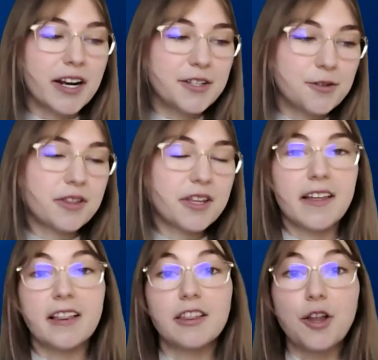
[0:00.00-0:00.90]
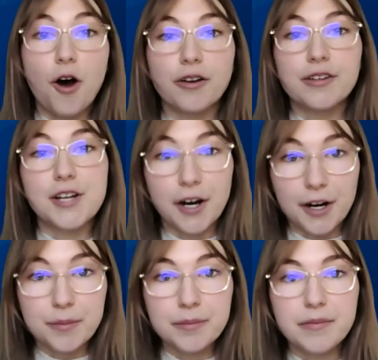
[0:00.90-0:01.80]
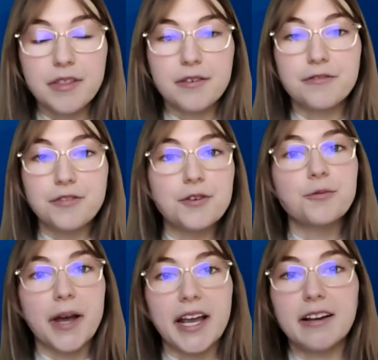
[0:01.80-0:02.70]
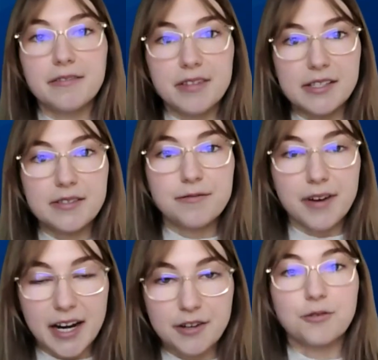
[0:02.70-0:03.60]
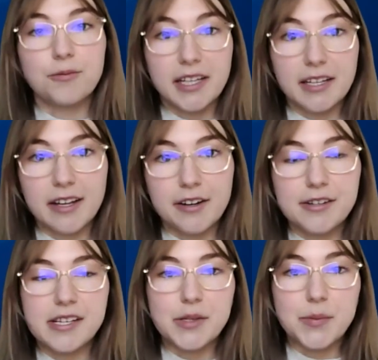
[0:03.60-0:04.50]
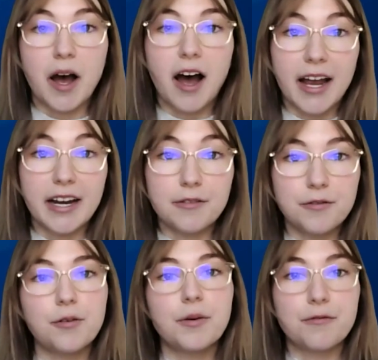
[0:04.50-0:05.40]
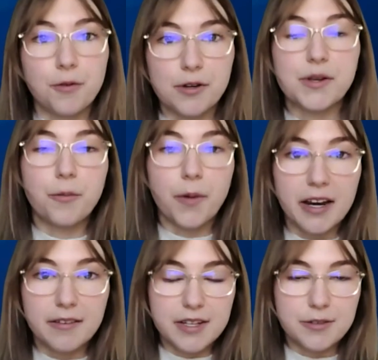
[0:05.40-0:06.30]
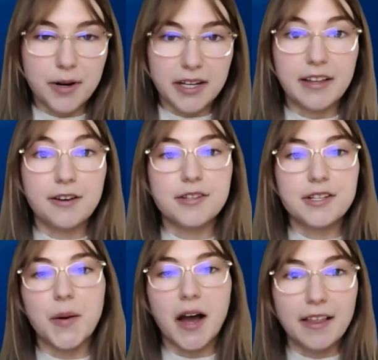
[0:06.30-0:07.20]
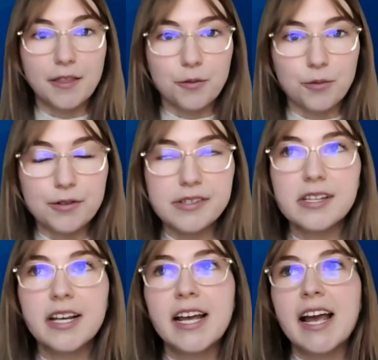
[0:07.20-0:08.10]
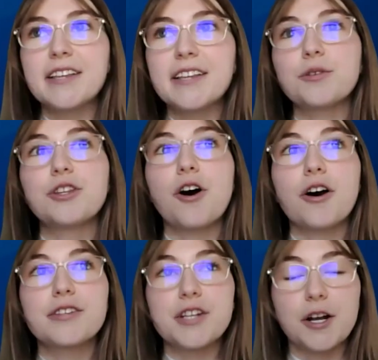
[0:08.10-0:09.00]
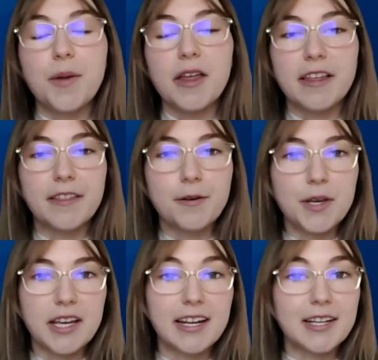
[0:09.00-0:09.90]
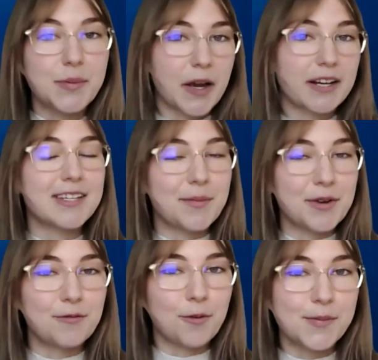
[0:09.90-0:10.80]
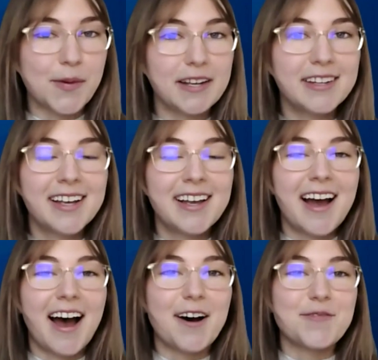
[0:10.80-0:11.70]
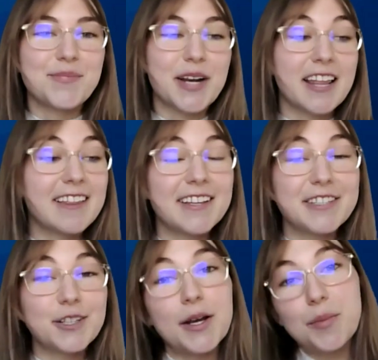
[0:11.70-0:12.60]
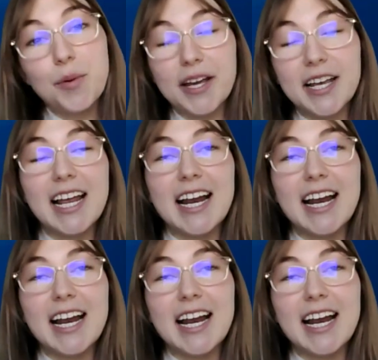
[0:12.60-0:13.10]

But I do think that long term, the full weight of these financial regulators is behind, the full enforcement weight of these regulators is behind the rules. And so long term, I think that we can expect some enforcement. But I think that's a great point.